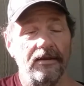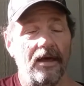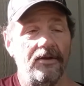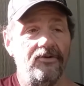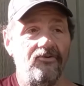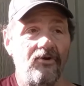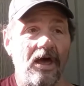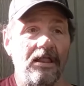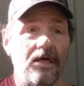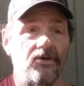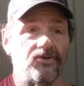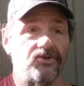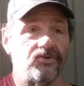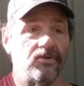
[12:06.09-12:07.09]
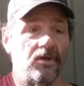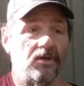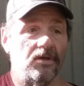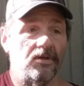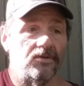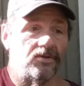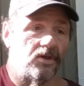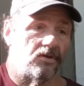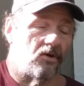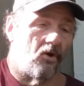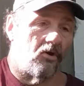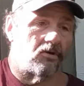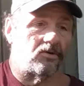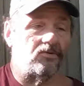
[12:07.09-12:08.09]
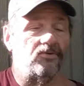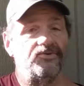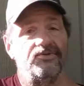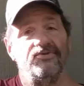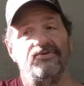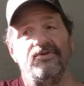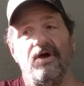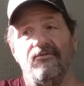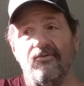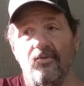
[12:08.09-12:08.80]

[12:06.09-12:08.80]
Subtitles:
I do write a lot of articles and stuff